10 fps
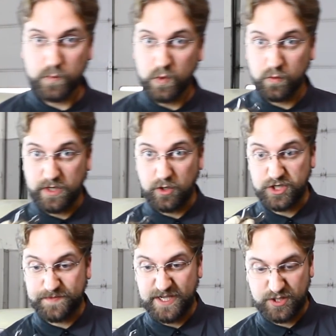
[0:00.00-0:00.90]
we'll get our
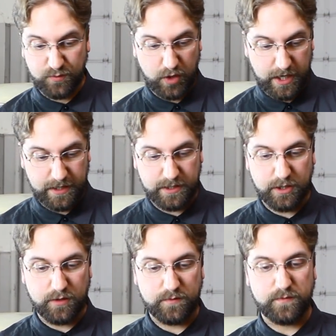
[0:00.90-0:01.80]
spacer bracket
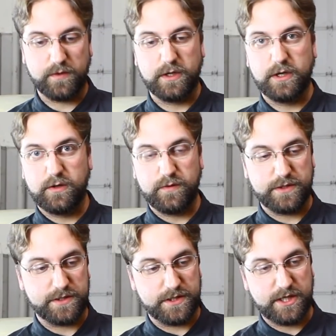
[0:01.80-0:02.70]
here,
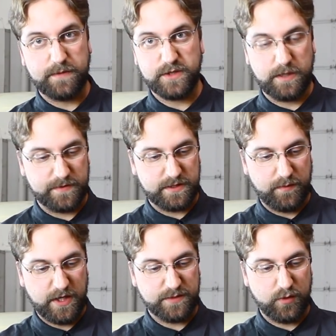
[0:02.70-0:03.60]
which is the same shape as the
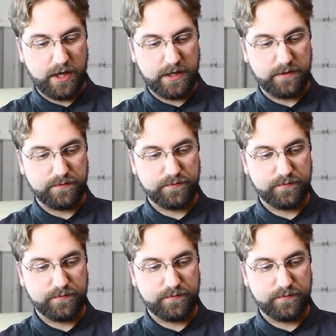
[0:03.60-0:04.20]
base bracket.